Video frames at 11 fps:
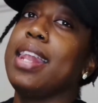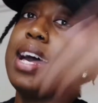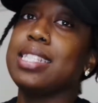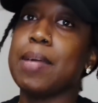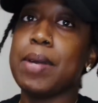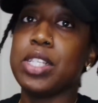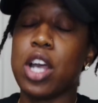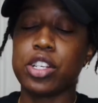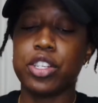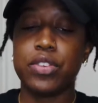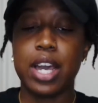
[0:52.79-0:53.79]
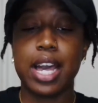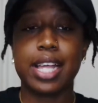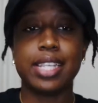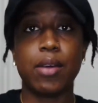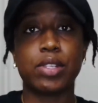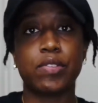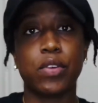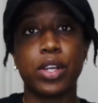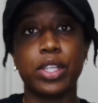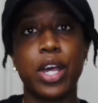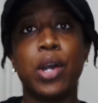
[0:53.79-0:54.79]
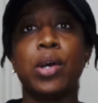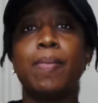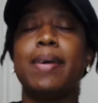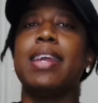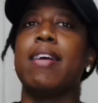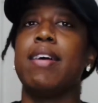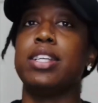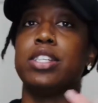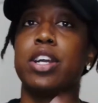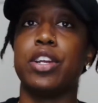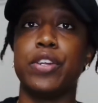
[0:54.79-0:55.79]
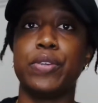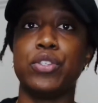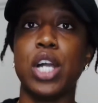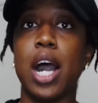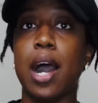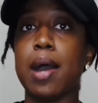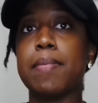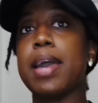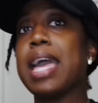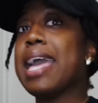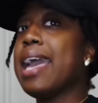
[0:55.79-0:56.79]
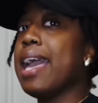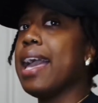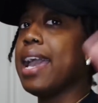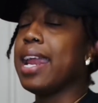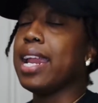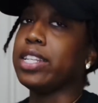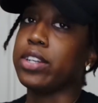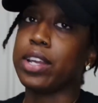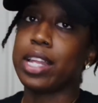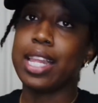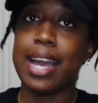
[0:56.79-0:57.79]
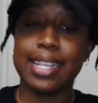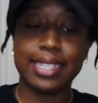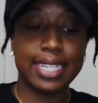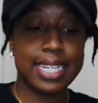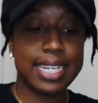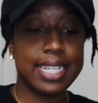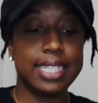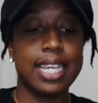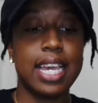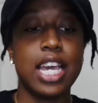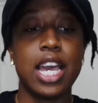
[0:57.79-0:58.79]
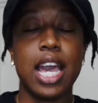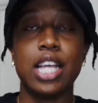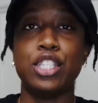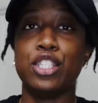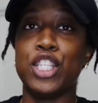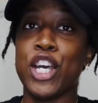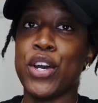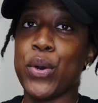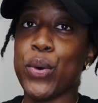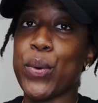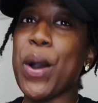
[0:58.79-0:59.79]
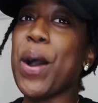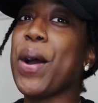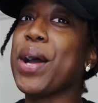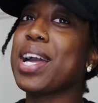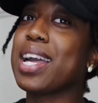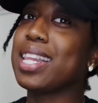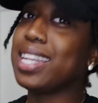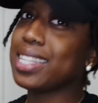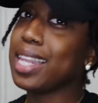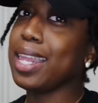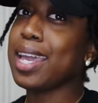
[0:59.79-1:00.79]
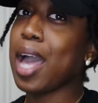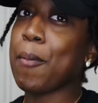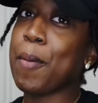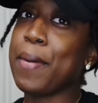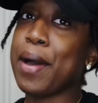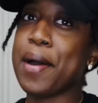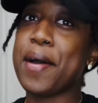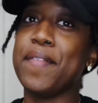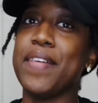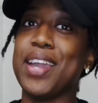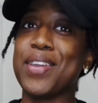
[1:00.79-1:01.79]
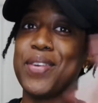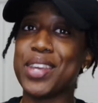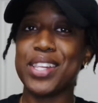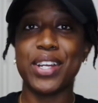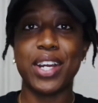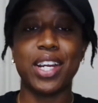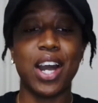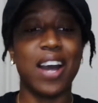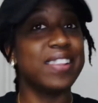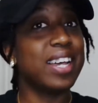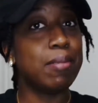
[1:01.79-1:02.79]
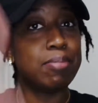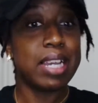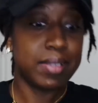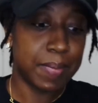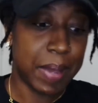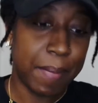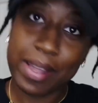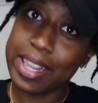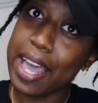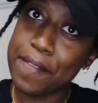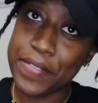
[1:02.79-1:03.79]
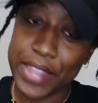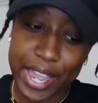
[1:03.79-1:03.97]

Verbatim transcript: Last time I talked to you guys I was furloughed but now I started a new job and I started classes. So click the link up above and you can learn all the updates about my life